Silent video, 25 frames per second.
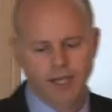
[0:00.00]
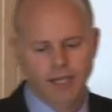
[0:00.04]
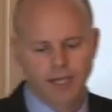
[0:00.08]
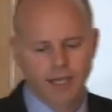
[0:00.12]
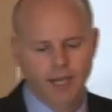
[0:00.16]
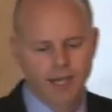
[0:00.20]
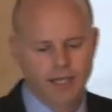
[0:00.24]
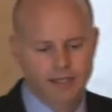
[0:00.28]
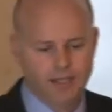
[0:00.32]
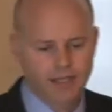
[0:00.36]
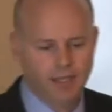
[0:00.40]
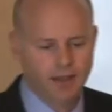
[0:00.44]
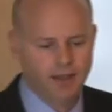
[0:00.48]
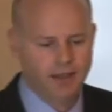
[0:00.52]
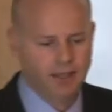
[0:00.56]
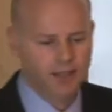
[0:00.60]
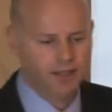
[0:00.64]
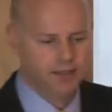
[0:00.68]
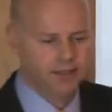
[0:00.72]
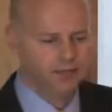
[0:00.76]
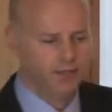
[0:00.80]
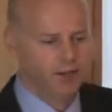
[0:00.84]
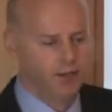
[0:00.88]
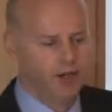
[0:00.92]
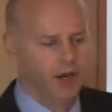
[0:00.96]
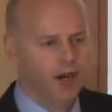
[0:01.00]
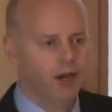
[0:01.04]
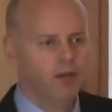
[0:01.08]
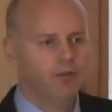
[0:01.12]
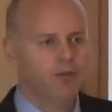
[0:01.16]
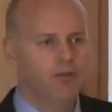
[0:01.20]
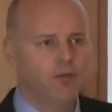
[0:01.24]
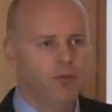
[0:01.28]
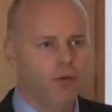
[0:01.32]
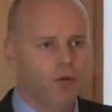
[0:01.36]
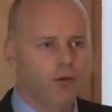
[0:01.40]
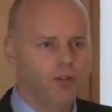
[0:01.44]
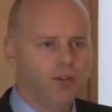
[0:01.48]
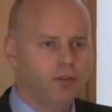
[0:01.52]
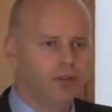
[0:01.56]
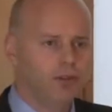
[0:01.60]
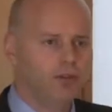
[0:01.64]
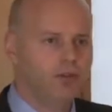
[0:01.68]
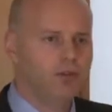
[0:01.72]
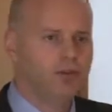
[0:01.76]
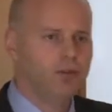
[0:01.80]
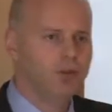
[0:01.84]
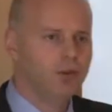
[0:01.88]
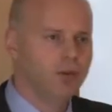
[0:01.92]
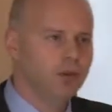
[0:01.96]
is that there's a very unfortunate
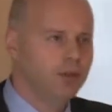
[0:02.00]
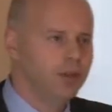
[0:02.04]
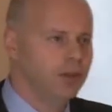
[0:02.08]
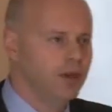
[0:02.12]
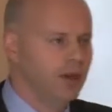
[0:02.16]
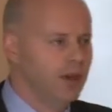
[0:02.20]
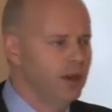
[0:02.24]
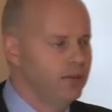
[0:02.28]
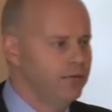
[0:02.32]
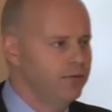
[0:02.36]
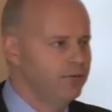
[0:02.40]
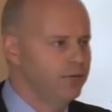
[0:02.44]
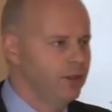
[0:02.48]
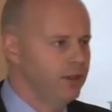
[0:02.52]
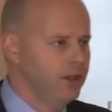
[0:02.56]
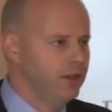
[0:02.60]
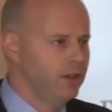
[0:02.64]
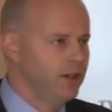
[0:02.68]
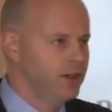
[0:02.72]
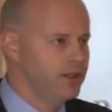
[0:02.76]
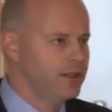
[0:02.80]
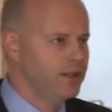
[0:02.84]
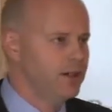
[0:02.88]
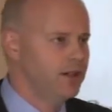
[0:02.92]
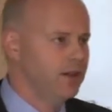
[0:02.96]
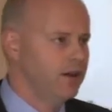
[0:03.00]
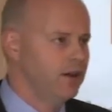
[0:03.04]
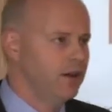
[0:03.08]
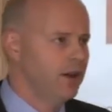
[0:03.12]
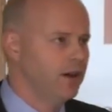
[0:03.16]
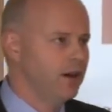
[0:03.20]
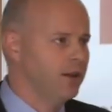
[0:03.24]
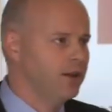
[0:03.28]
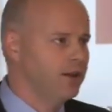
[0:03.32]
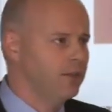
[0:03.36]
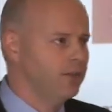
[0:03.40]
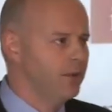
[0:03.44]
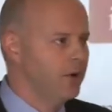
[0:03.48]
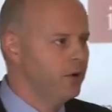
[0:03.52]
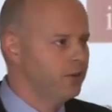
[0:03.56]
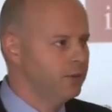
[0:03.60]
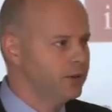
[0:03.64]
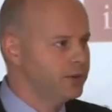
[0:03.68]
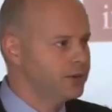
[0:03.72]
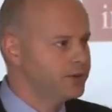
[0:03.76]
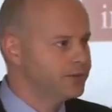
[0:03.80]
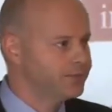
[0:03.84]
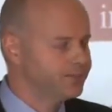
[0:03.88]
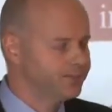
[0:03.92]
rule in IAS 39 at the moment